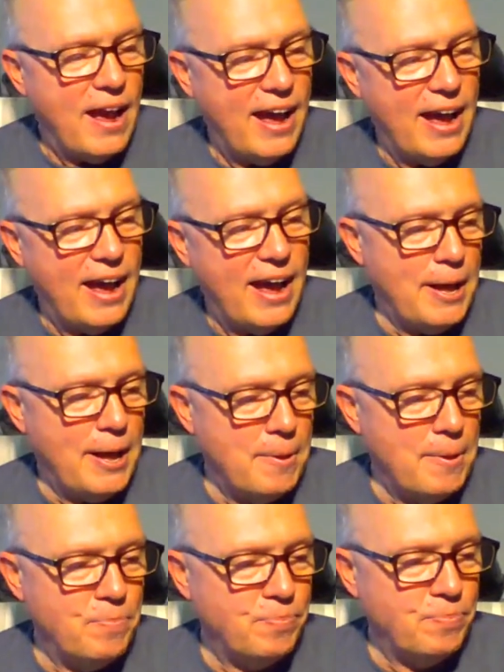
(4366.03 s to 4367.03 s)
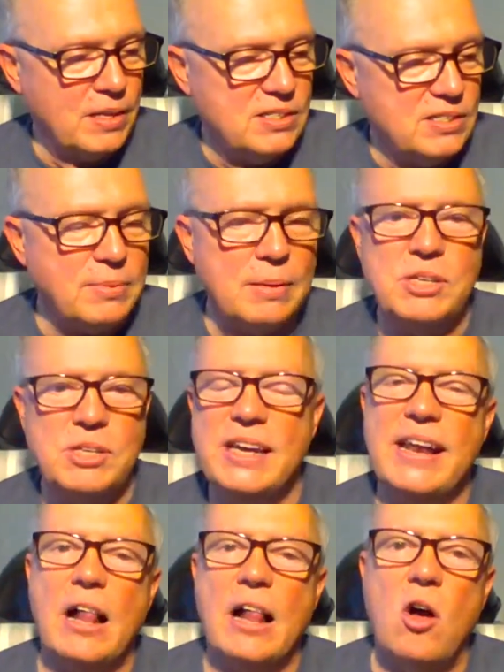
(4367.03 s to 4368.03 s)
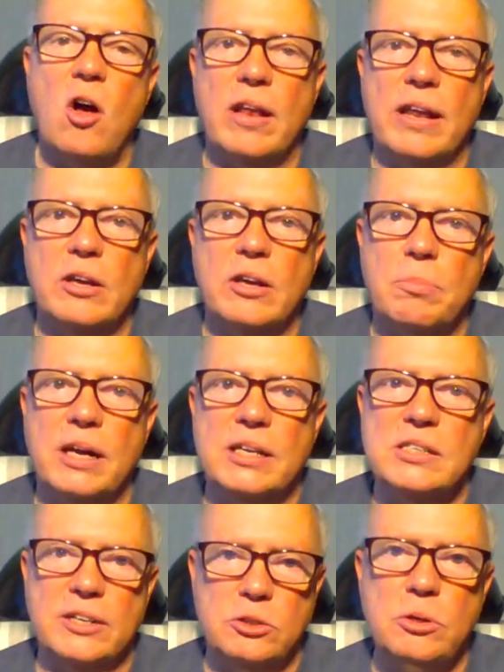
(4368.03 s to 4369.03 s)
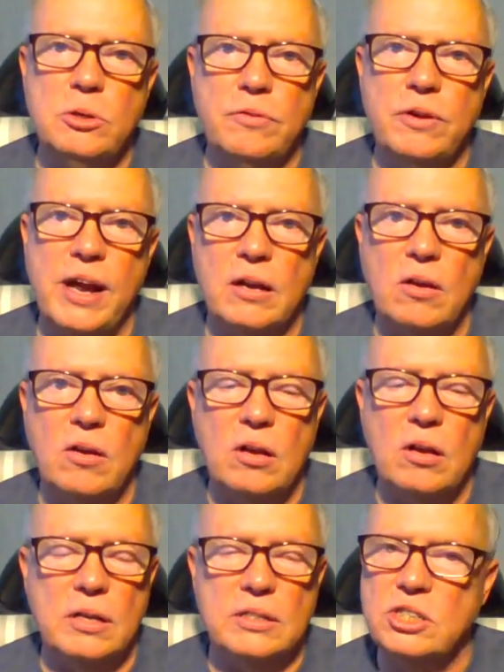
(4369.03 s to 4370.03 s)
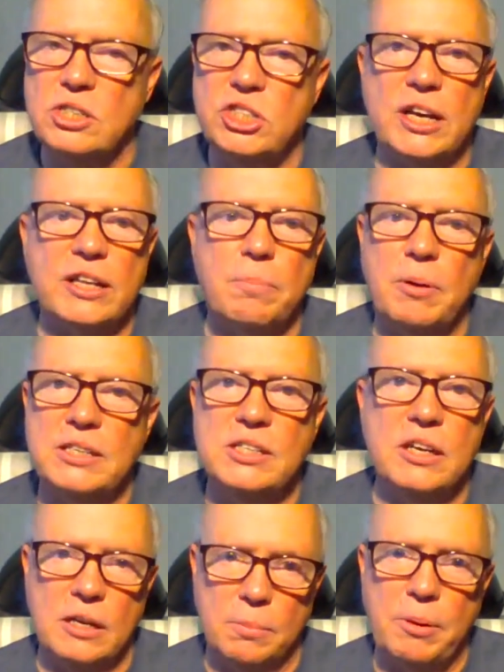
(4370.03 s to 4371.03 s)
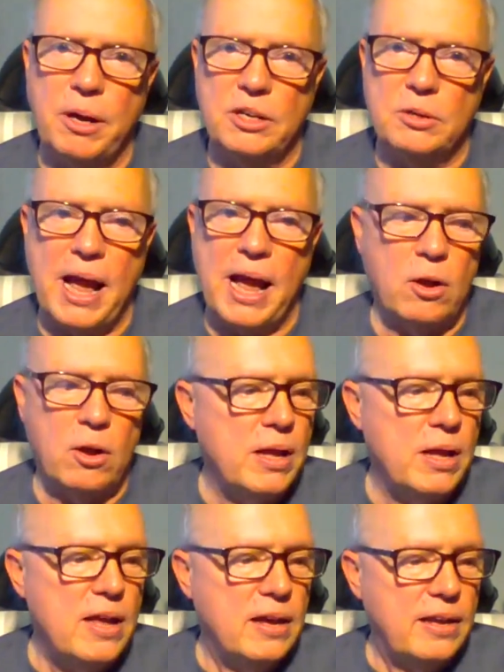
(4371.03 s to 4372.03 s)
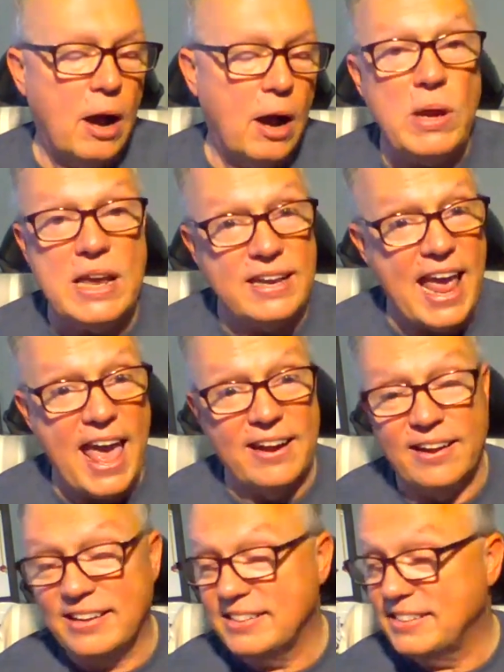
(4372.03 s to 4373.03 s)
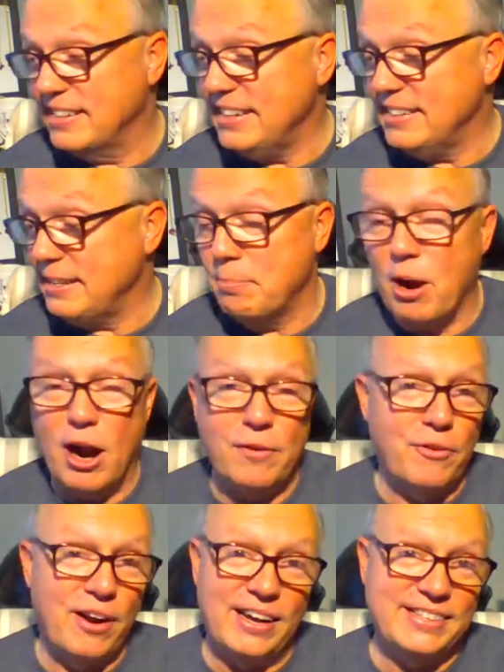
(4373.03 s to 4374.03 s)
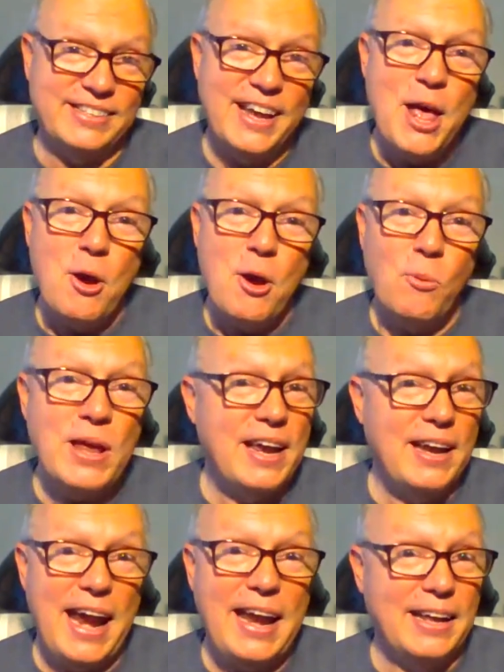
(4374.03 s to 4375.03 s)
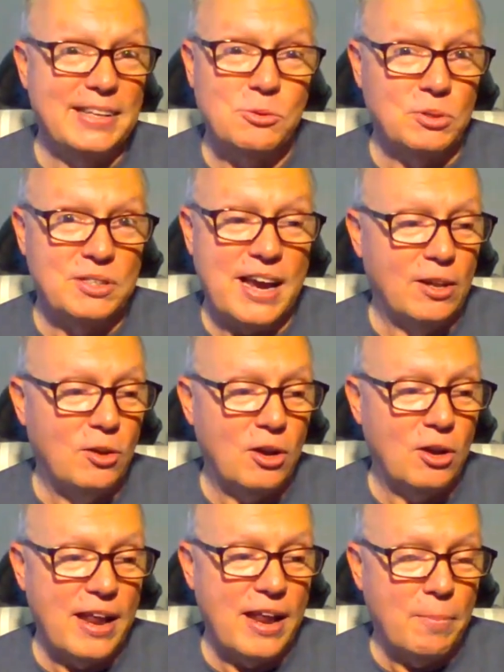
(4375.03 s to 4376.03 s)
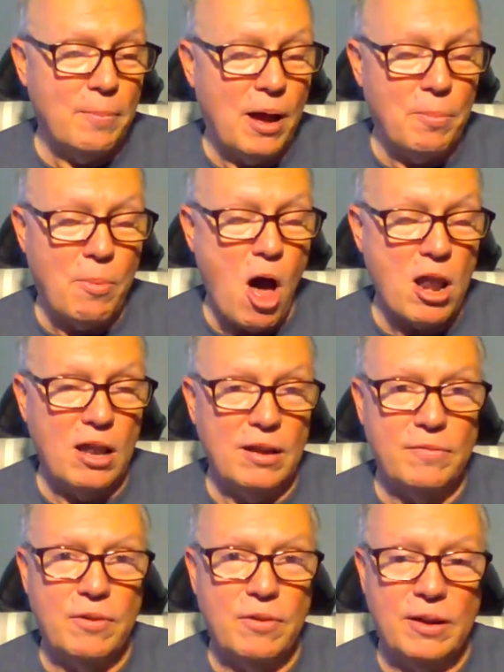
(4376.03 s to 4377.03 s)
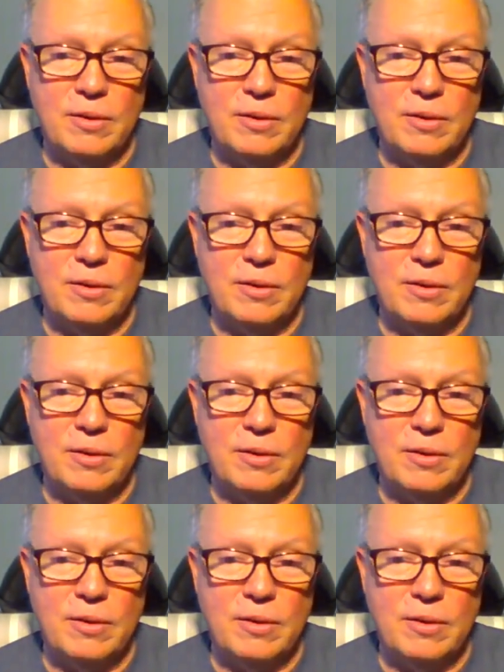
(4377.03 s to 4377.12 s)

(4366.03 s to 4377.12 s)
Sometimes you can get alcohol at a good price, like duty-free alcohol. Just check the pricing and compare it to back home. Now, we in Canada, it's an easy bar for us. We Canadians will take a look at a bottle of